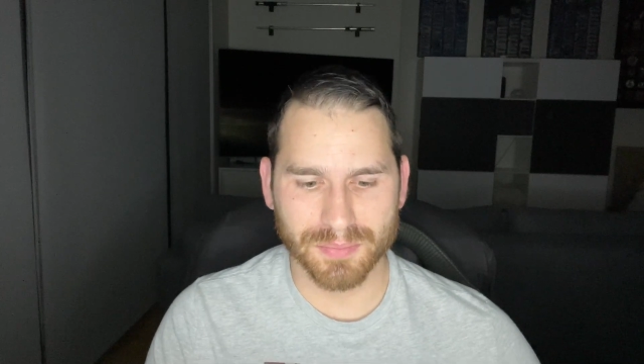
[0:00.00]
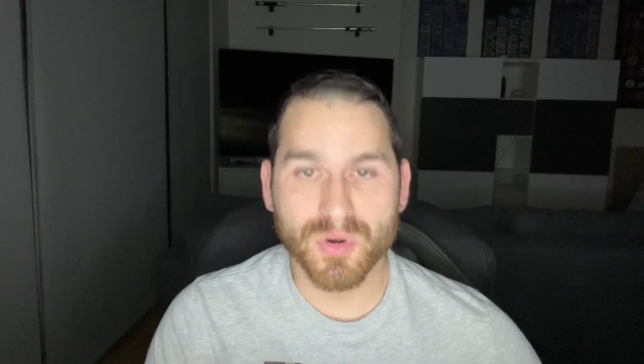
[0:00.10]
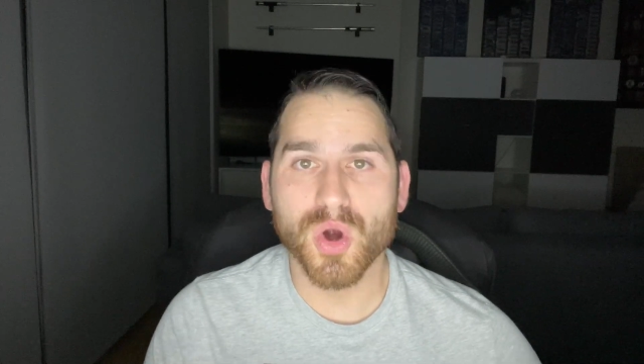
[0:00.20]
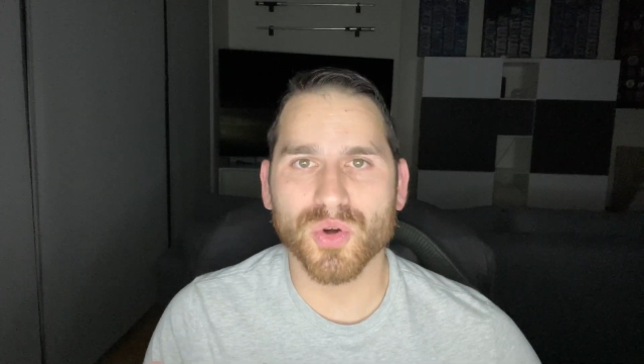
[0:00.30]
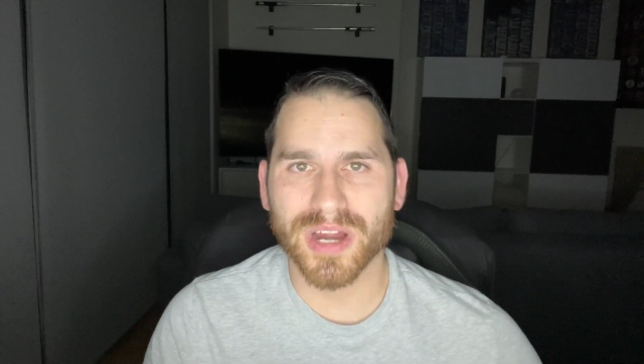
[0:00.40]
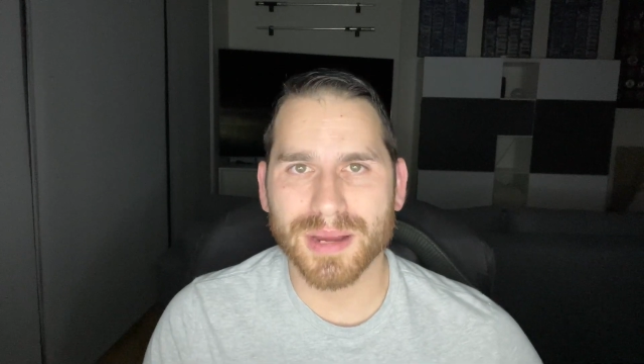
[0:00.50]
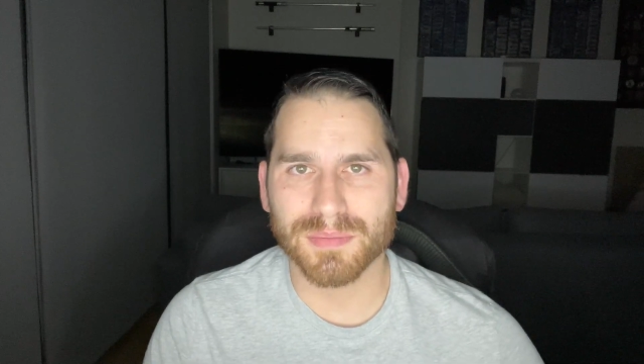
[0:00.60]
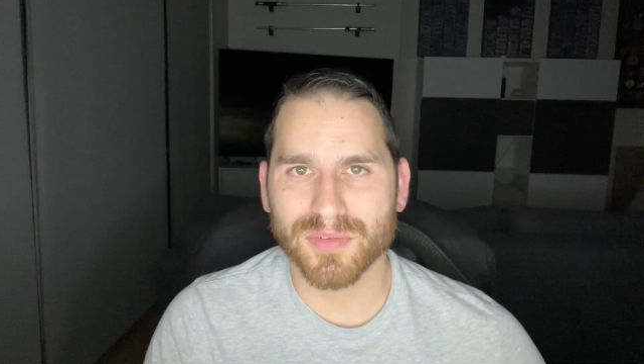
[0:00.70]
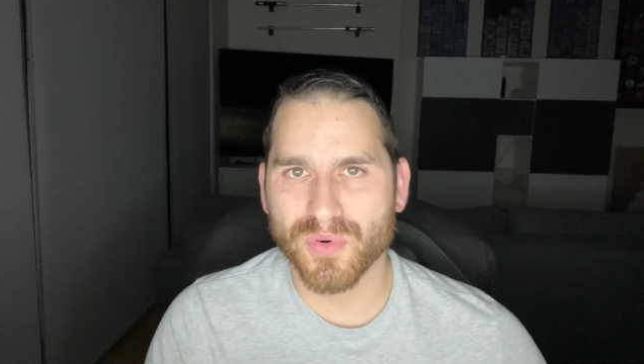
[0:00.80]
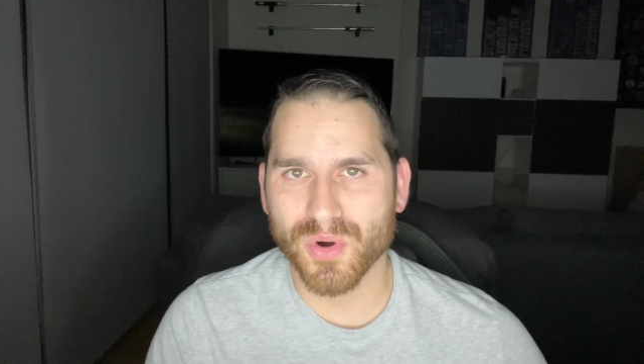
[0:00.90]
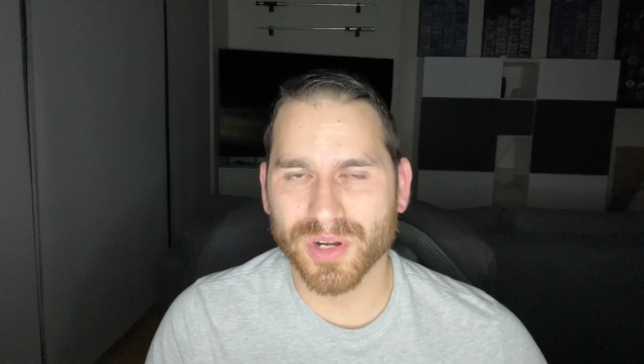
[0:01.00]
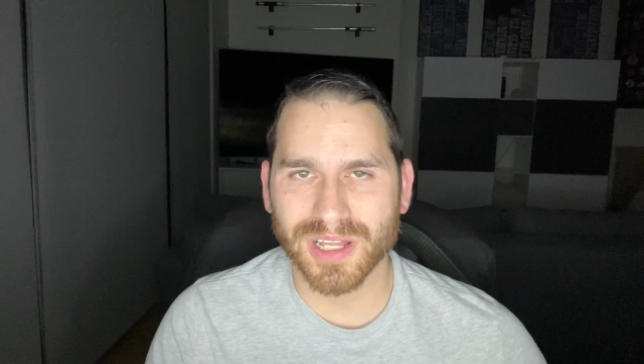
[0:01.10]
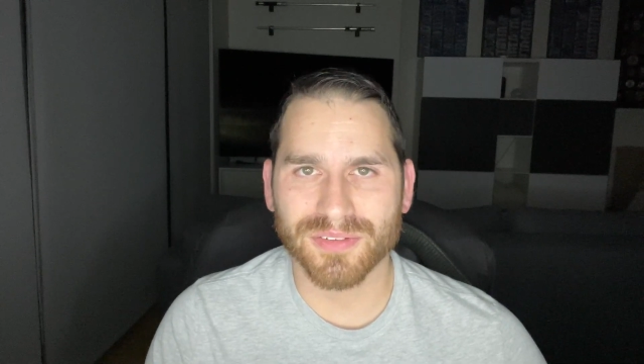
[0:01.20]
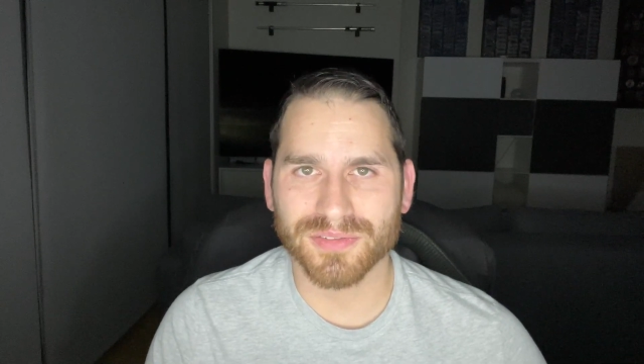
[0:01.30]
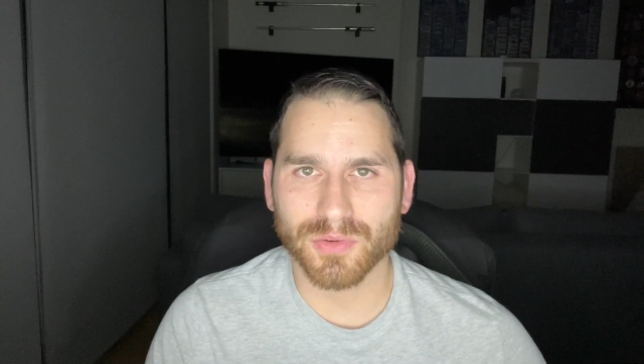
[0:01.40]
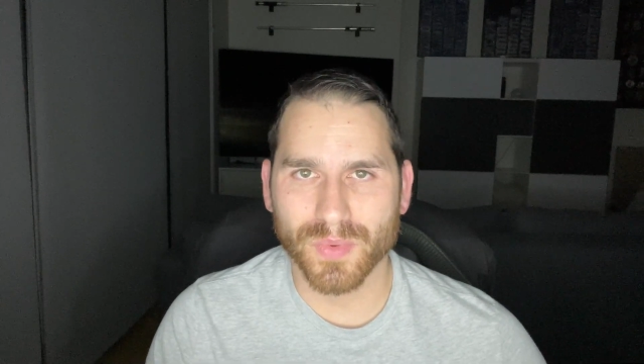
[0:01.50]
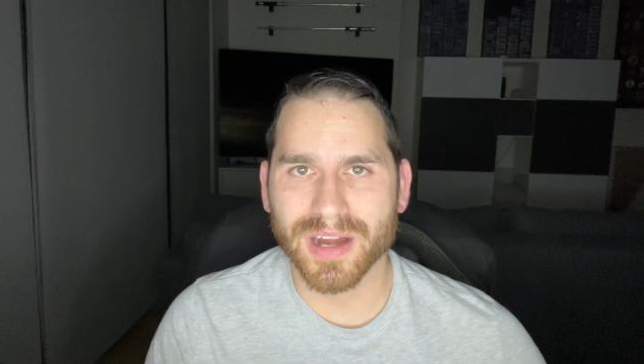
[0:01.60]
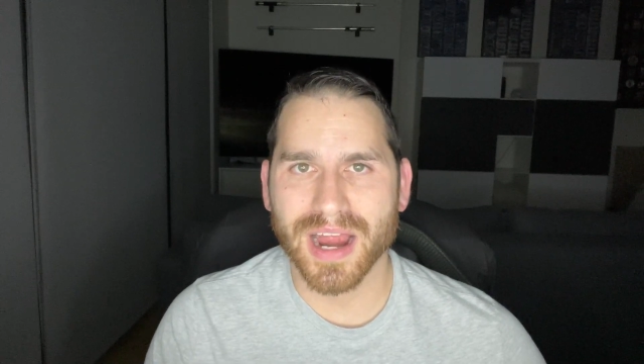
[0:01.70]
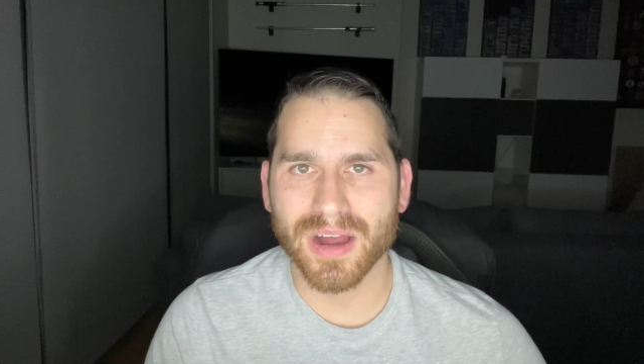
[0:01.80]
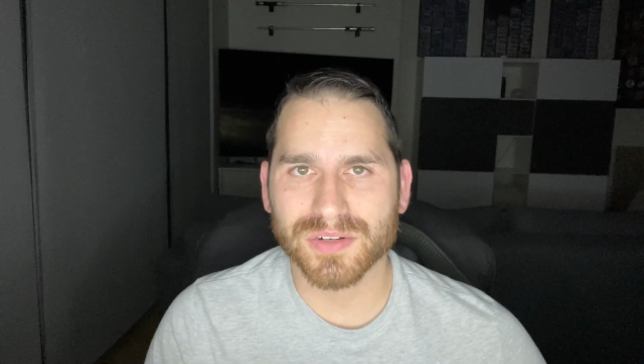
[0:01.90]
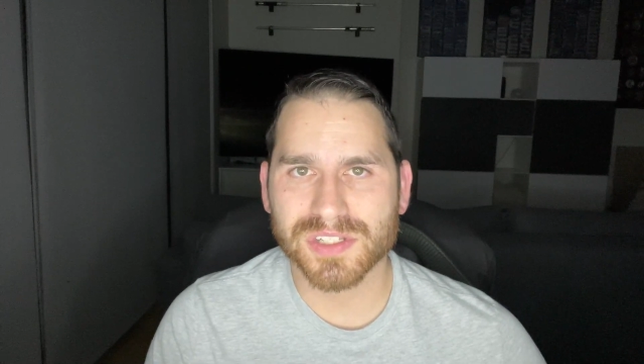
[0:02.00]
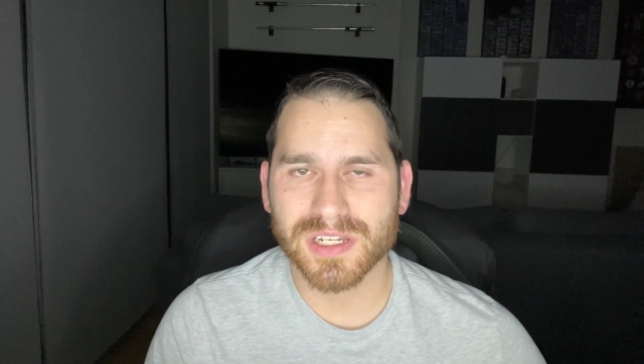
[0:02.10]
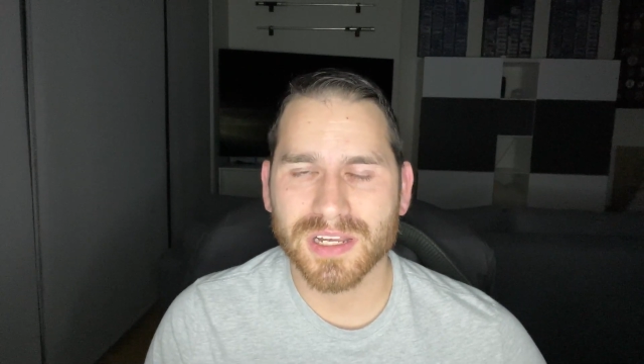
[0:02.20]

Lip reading: programmed before it left the warehouse.